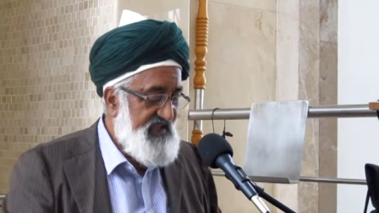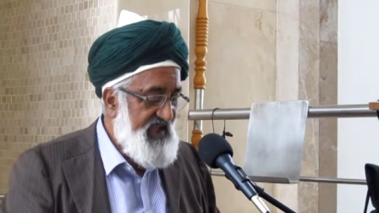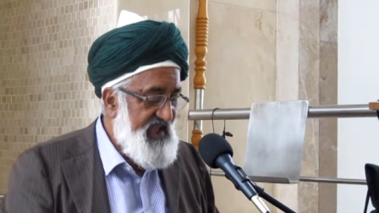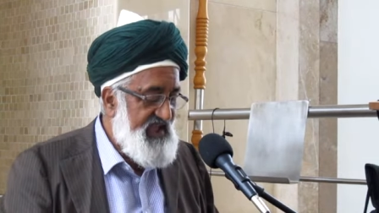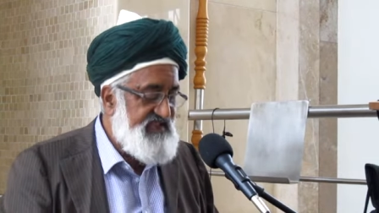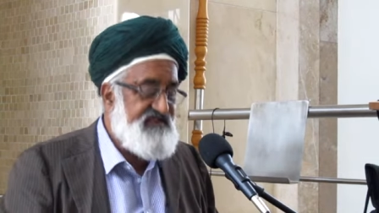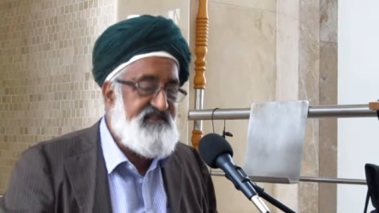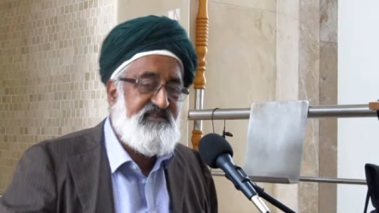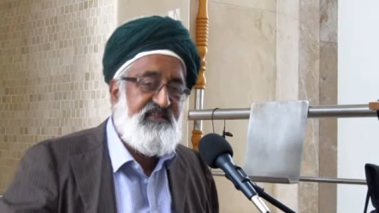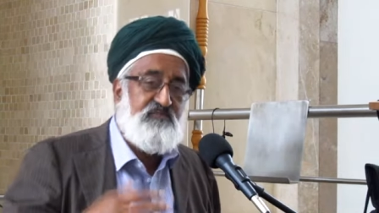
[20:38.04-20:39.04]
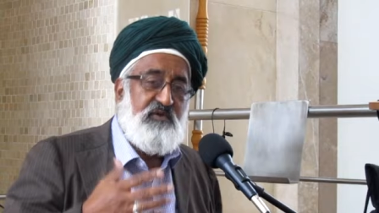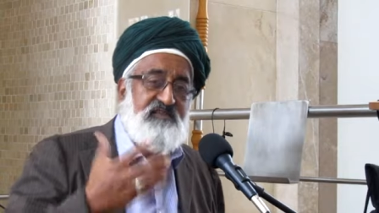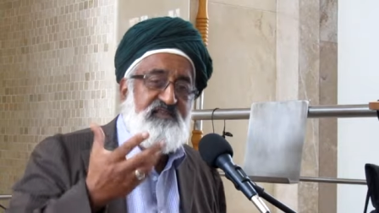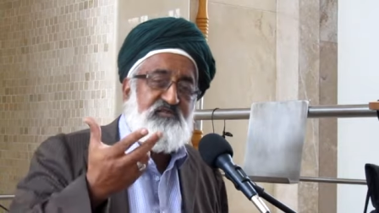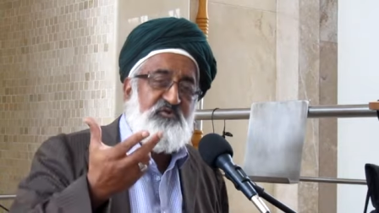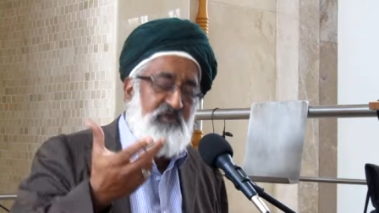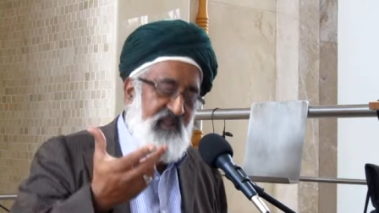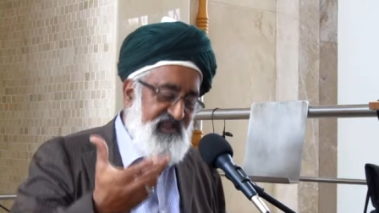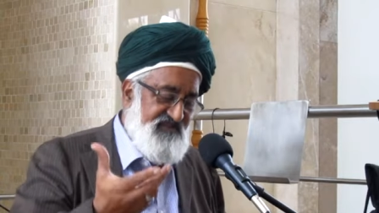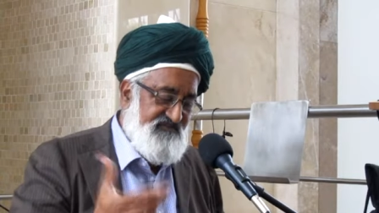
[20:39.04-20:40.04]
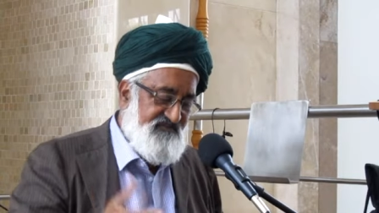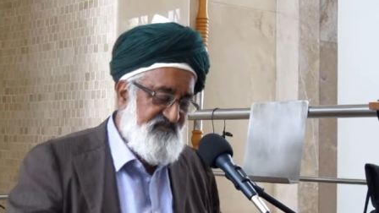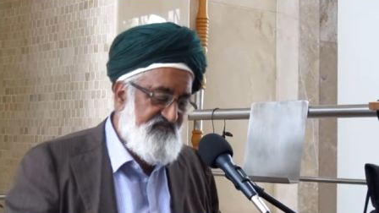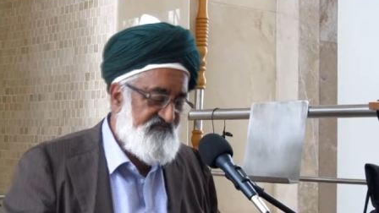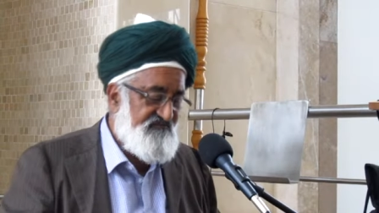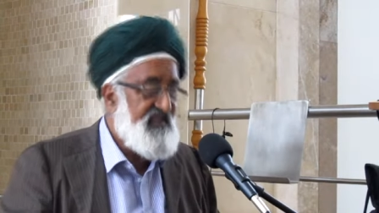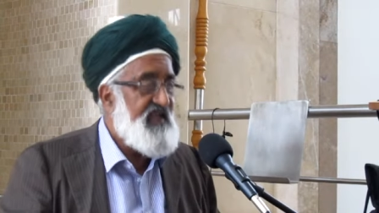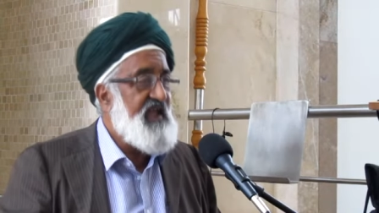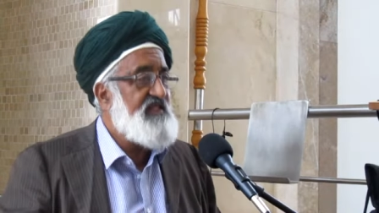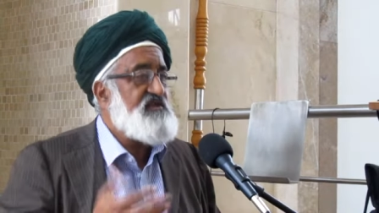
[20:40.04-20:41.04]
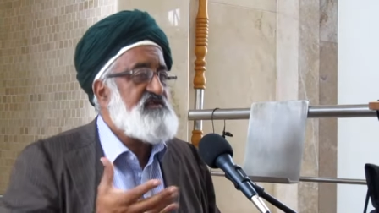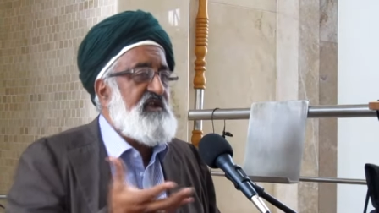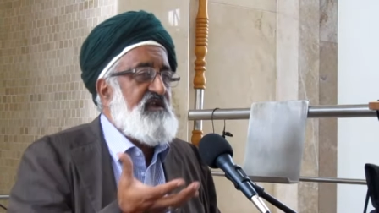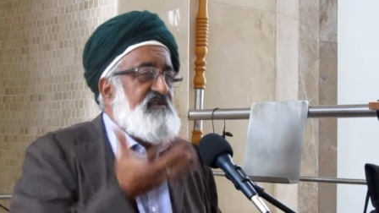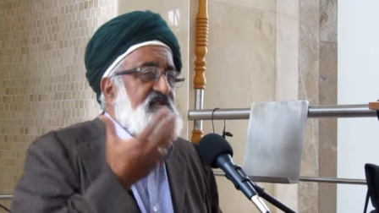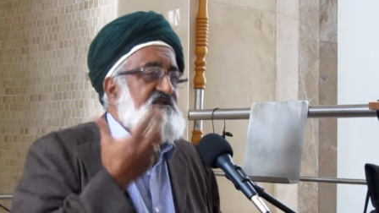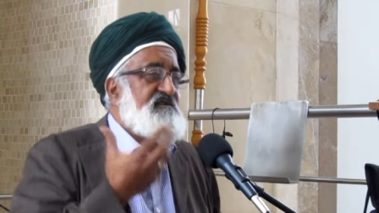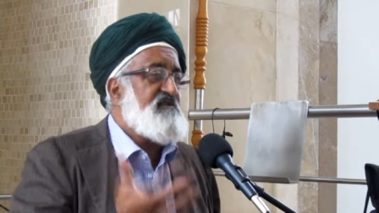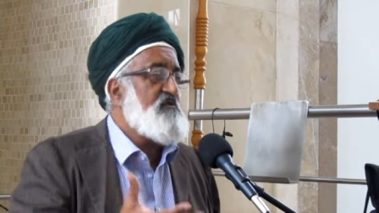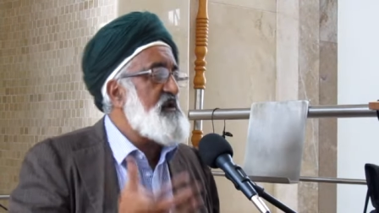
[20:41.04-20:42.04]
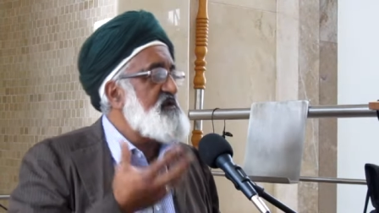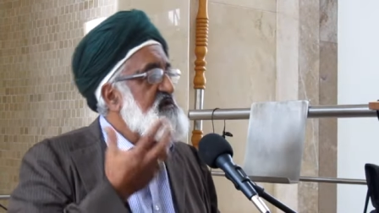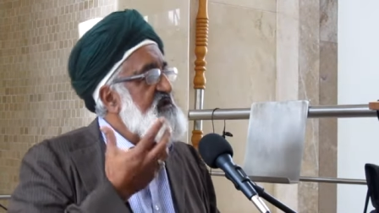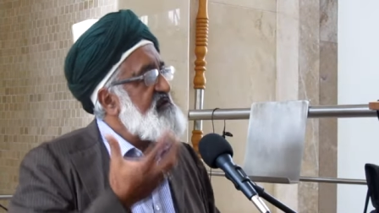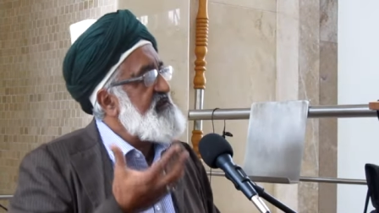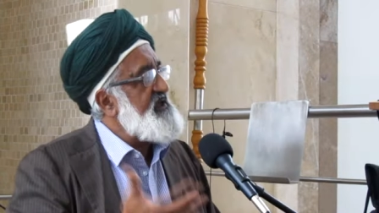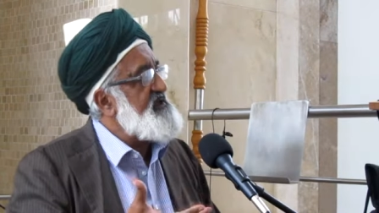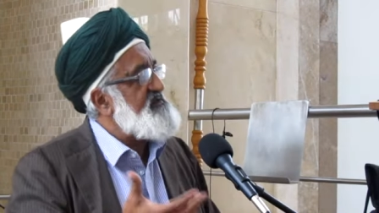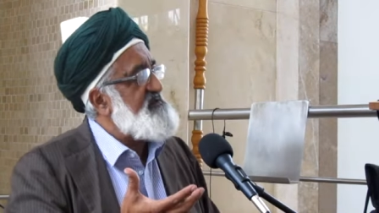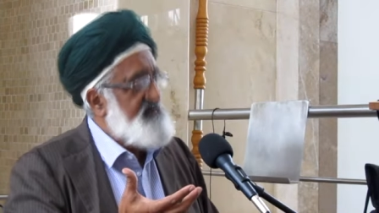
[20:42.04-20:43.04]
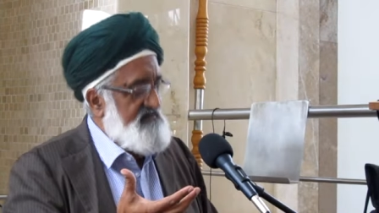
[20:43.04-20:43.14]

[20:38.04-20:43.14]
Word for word: and it bursts into rain and the Sheikh quenched his thirst.